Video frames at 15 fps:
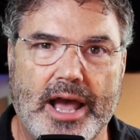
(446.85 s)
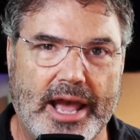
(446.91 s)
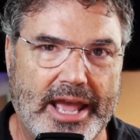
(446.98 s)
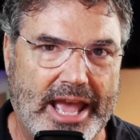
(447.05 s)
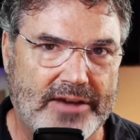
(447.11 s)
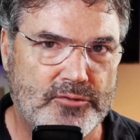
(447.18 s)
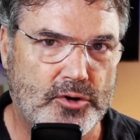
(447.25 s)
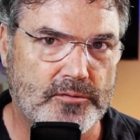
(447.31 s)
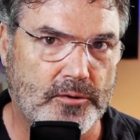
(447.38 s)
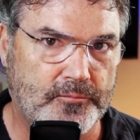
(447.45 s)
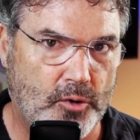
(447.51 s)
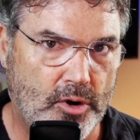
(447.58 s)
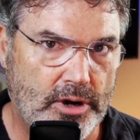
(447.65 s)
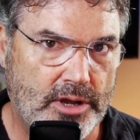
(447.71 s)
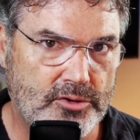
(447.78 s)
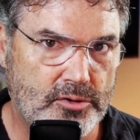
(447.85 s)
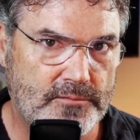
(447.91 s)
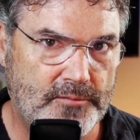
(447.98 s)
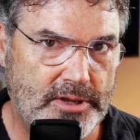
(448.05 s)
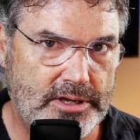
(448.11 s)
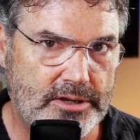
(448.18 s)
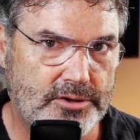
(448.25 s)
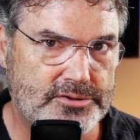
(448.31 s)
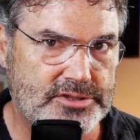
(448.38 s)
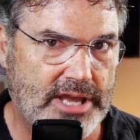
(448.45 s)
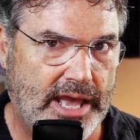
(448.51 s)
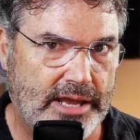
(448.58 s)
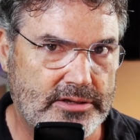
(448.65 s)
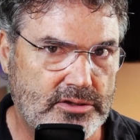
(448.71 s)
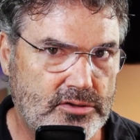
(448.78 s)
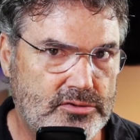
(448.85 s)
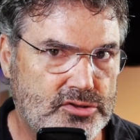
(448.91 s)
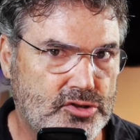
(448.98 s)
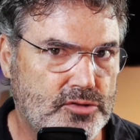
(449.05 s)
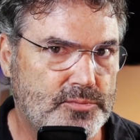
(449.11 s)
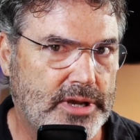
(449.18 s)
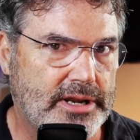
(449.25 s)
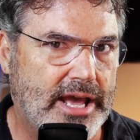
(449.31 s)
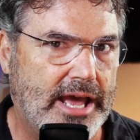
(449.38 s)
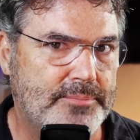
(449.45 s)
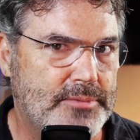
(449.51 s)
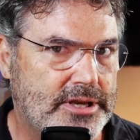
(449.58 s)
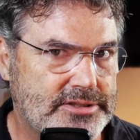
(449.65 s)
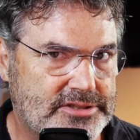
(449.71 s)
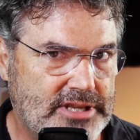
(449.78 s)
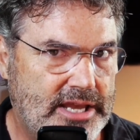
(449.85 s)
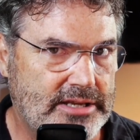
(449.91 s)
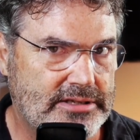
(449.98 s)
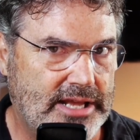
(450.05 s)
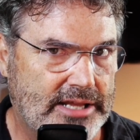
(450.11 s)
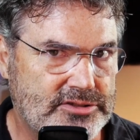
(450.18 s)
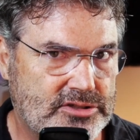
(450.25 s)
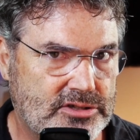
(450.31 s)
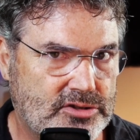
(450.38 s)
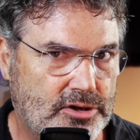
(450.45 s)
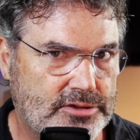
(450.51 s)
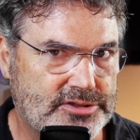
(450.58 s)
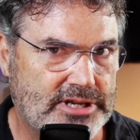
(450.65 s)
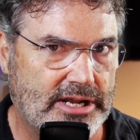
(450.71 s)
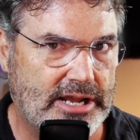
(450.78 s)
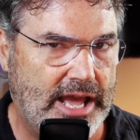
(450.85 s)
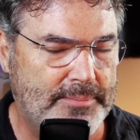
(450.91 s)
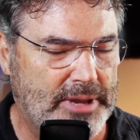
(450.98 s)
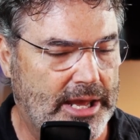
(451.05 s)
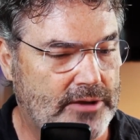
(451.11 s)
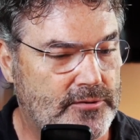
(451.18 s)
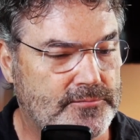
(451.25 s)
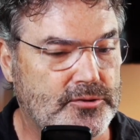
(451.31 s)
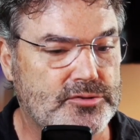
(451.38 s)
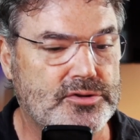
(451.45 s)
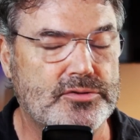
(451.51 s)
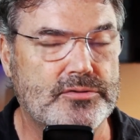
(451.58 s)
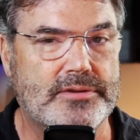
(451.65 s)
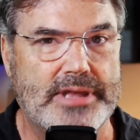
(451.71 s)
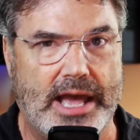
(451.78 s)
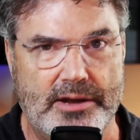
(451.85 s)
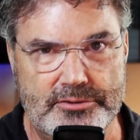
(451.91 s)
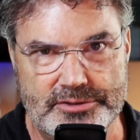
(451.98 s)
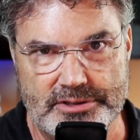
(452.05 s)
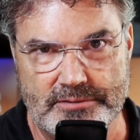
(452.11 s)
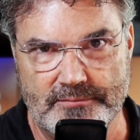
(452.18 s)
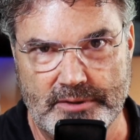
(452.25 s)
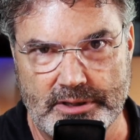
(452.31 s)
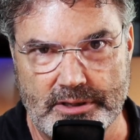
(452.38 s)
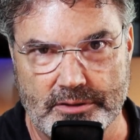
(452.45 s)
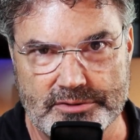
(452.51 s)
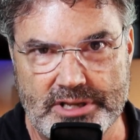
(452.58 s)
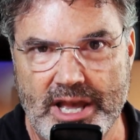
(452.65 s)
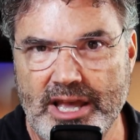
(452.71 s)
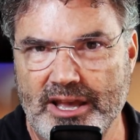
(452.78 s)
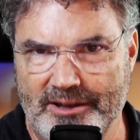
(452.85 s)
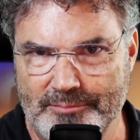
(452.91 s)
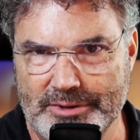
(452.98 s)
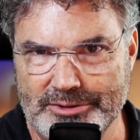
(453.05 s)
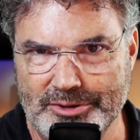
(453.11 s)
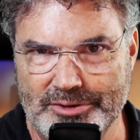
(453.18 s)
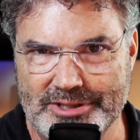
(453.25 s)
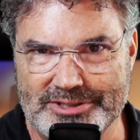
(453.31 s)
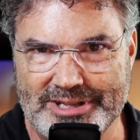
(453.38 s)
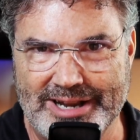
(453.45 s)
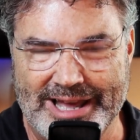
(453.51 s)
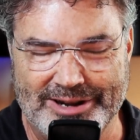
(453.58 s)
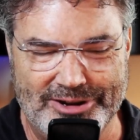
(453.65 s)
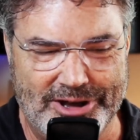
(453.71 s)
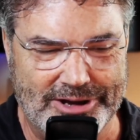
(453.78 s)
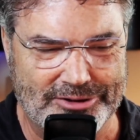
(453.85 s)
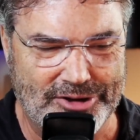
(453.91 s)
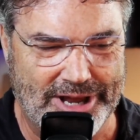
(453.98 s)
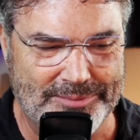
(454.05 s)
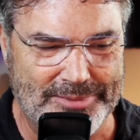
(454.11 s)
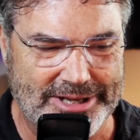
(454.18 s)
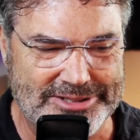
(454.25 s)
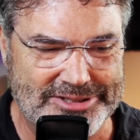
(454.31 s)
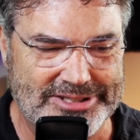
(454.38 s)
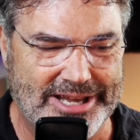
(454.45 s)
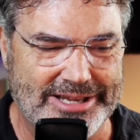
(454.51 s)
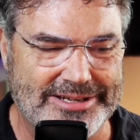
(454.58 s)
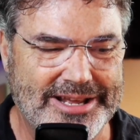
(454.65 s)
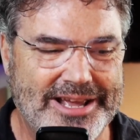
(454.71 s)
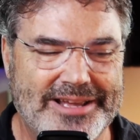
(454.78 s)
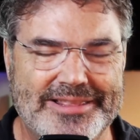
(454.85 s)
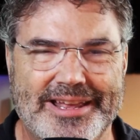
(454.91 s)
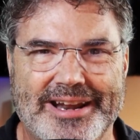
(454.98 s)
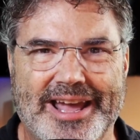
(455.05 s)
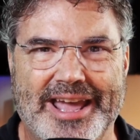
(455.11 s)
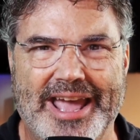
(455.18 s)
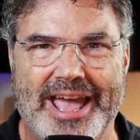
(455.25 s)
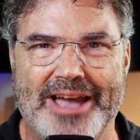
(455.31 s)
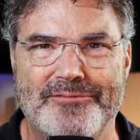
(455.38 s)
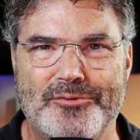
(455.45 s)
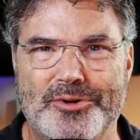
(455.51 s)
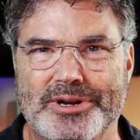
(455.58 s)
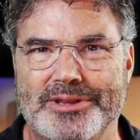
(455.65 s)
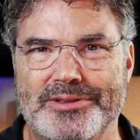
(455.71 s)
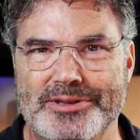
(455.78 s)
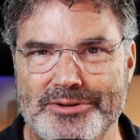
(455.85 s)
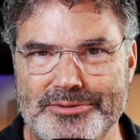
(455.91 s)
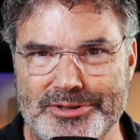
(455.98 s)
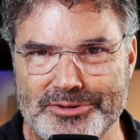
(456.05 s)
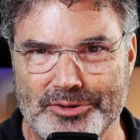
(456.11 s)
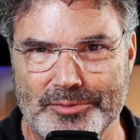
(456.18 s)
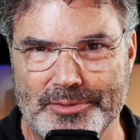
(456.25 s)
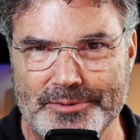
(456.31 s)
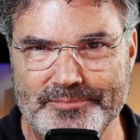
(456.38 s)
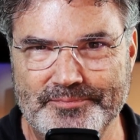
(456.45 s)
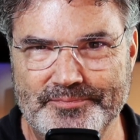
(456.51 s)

I have over 400 videos on YouTube, but on my site, danstutorials.com, I have over 2,000 videos. I've been doing this a lot longer on my site than I have with YouTube.